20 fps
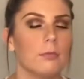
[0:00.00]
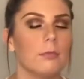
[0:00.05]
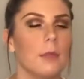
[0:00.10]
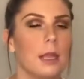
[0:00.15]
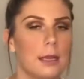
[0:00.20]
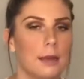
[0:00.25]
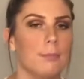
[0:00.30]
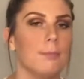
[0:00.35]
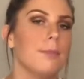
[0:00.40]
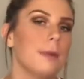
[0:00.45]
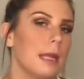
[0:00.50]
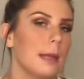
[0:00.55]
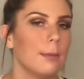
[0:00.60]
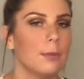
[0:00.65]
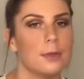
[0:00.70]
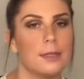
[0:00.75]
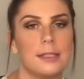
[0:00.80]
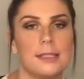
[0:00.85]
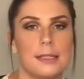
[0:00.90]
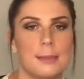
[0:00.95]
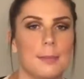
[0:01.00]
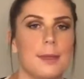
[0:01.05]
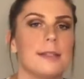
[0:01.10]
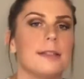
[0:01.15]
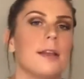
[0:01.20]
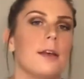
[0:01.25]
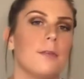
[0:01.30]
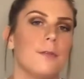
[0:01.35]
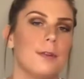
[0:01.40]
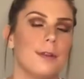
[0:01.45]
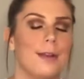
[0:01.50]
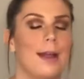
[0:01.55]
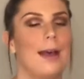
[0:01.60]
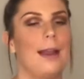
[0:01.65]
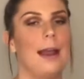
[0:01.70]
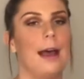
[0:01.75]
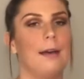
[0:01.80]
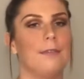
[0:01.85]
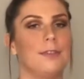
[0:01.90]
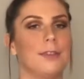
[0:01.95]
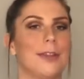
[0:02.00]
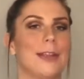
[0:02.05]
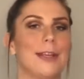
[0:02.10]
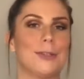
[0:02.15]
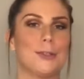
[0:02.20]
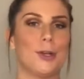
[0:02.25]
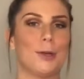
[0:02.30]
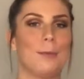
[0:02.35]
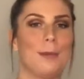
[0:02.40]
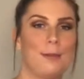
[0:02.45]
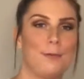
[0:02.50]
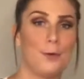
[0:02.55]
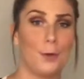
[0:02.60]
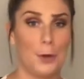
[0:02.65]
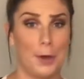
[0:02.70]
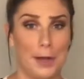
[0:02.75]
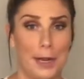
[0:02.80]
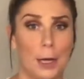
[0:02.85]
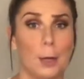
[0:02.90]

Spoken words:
and be able to see myself and not have to like turn my phone on